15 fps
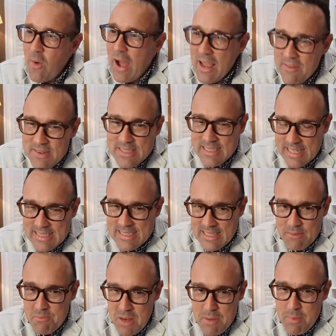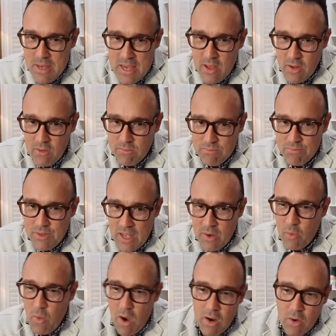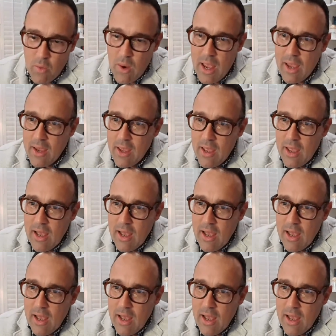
I have a sense that maybe he'll kind of walk away.